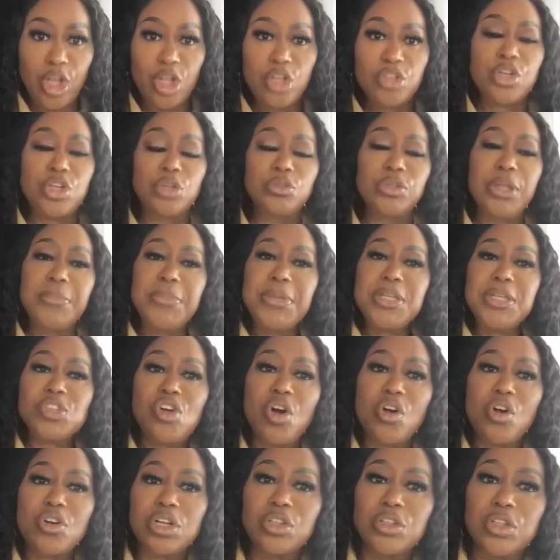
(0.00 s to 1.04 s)
So let me
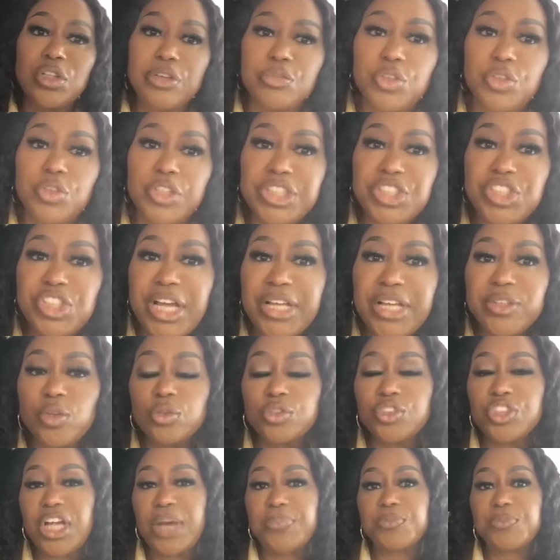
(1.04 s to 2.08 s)
start all over. Daniel
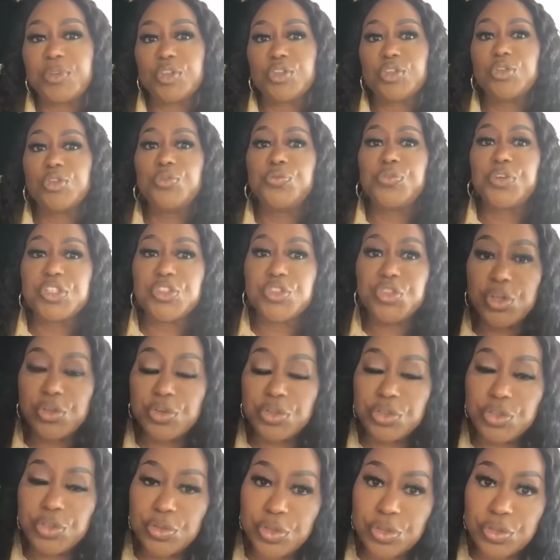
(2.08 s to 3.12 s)
chapter 2, verse
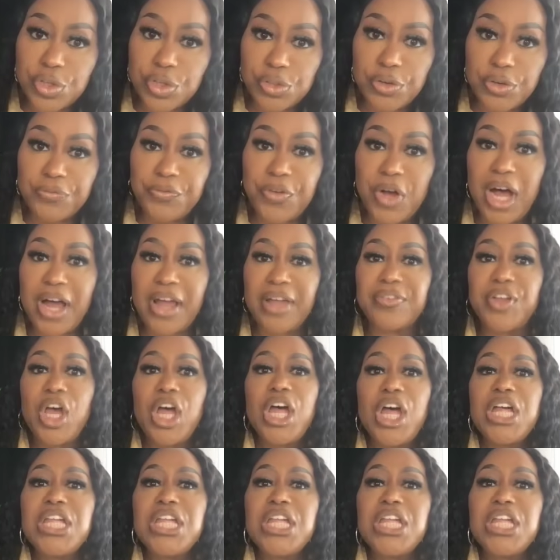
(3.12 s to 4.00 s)
32 to 35.